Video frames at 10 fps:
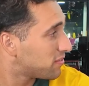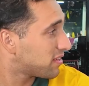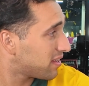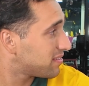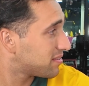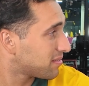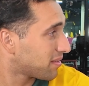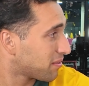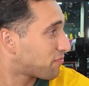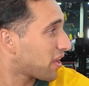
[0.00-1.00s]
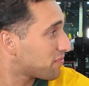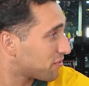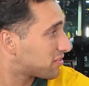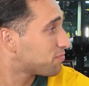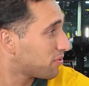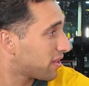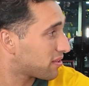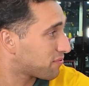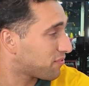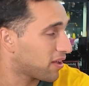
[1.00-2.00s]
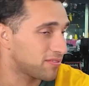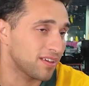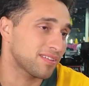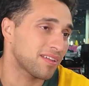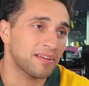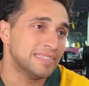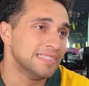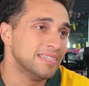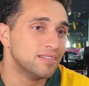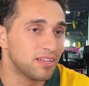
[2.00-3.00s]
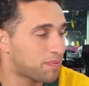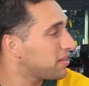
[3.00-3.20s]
odds that he's the favourite to pull out of the fight. Jeez, like that. The